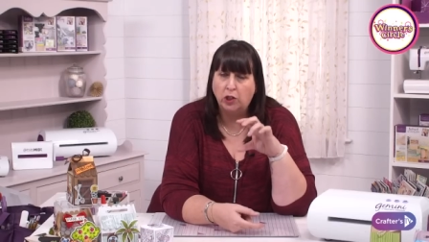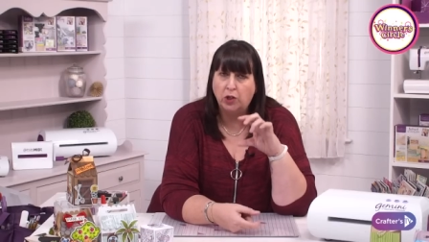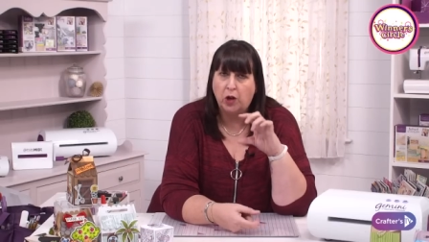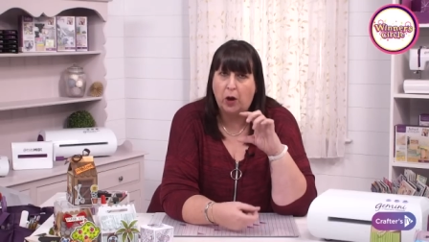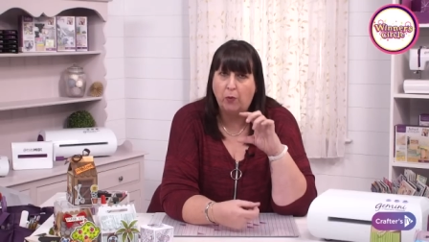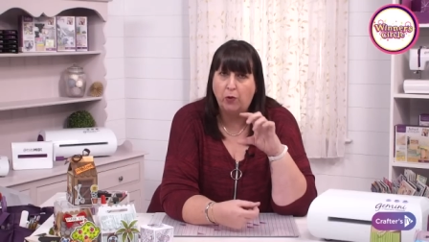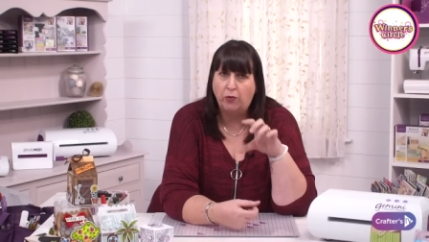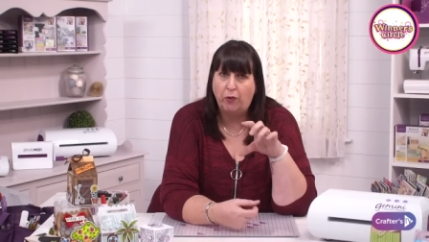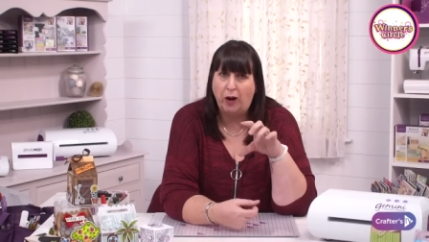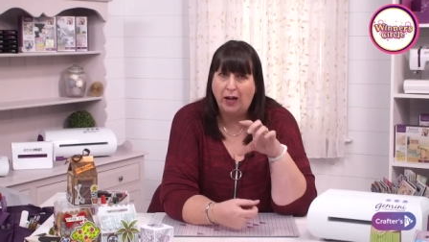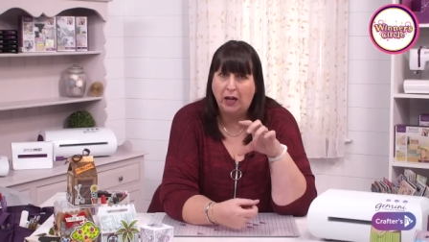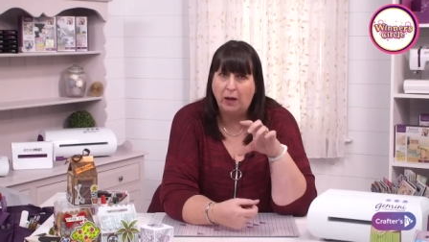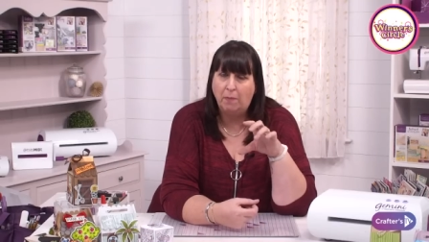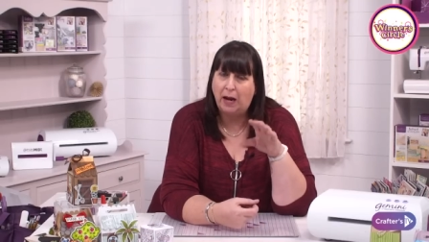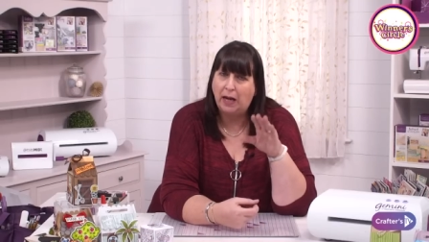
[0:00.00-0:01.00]
so I would
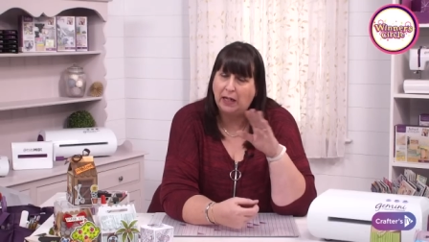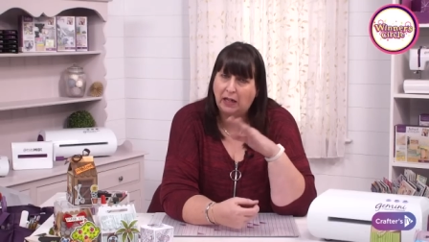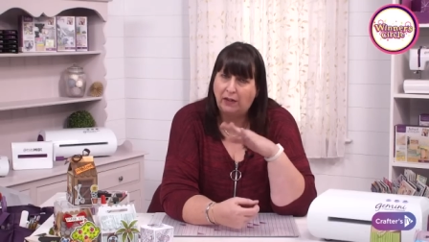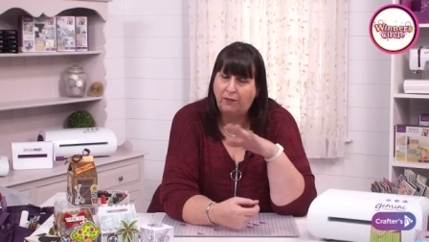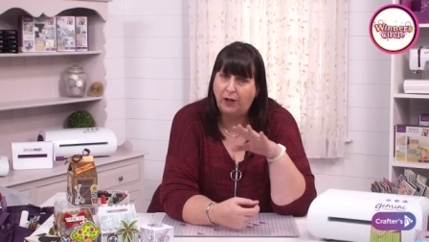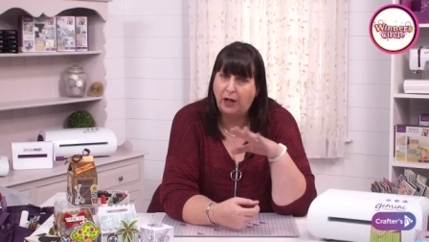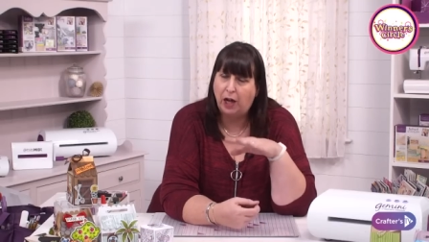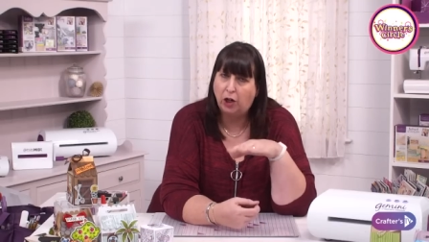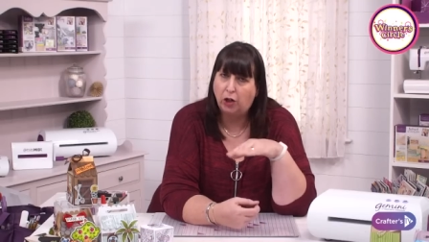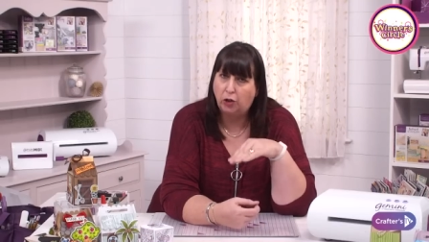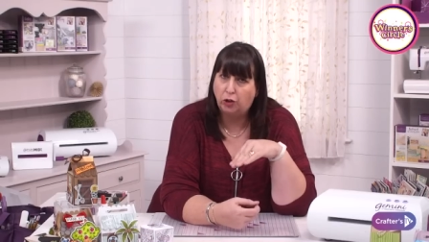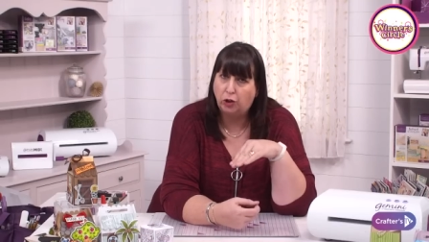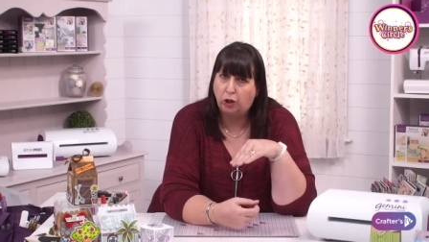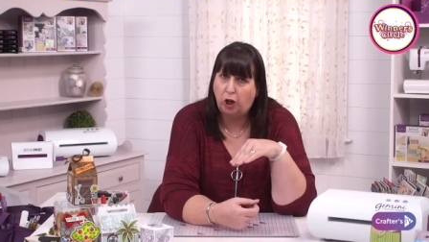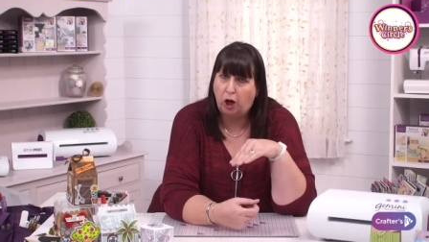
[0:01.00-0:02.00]
recommend giving it a
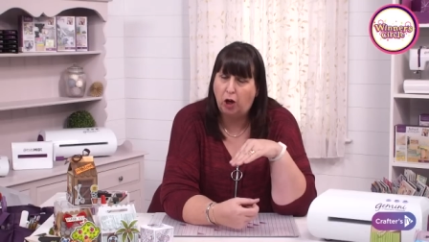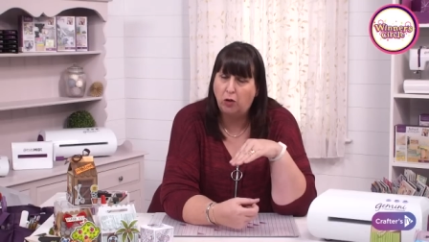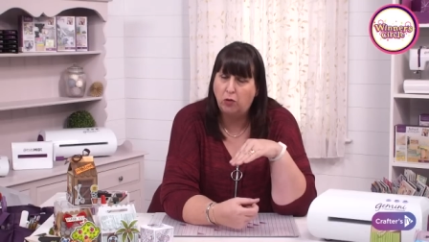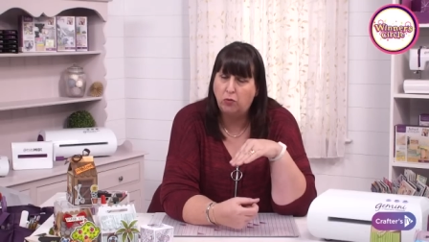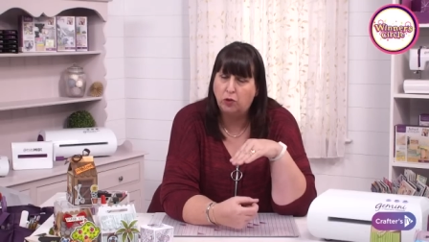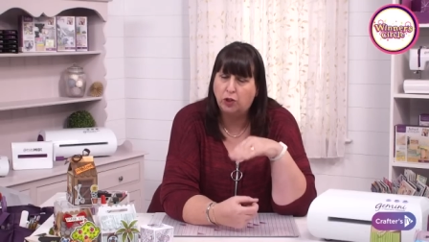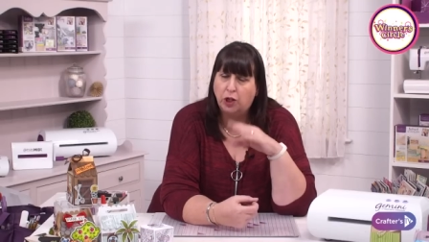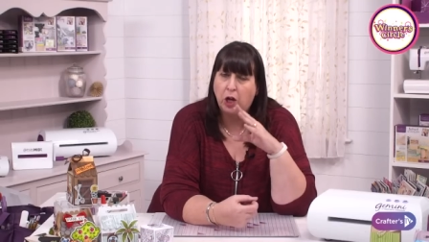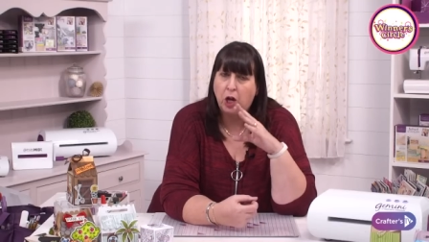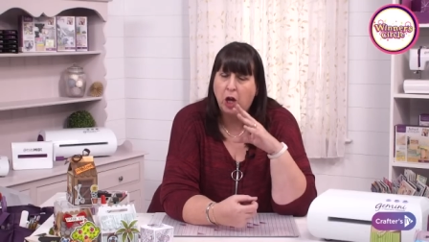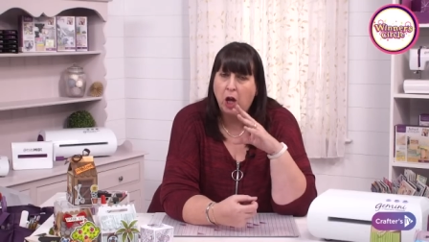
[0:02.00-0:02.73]
good coat